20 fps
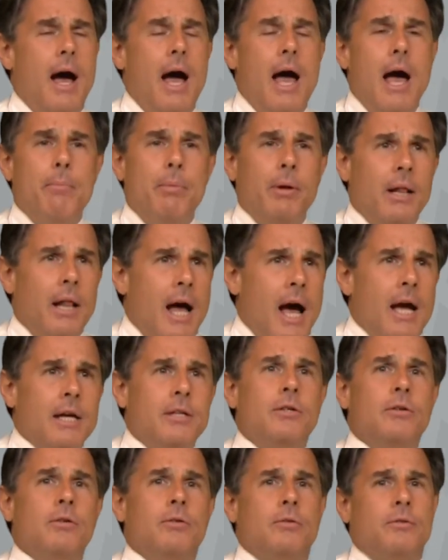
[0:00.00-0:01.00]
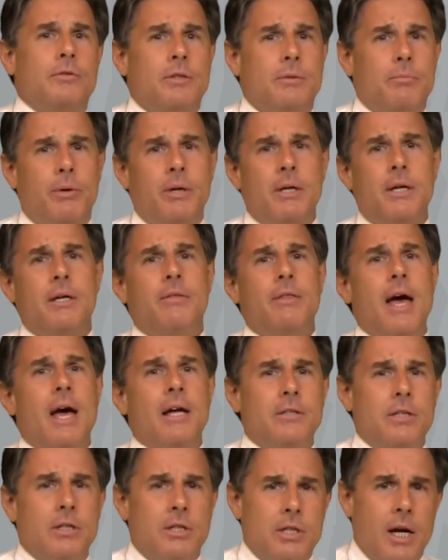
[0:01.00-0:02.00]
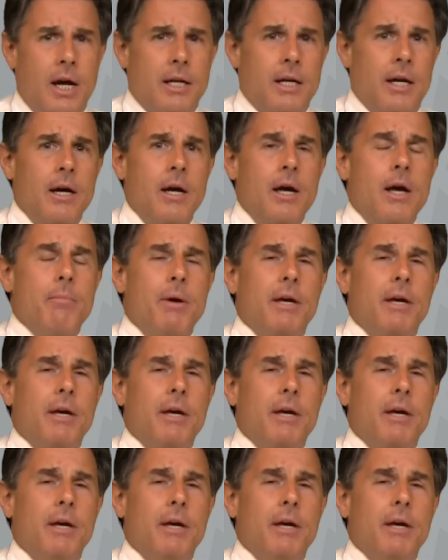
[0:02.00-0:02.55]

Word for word: Apple iTunes and bringing that to China.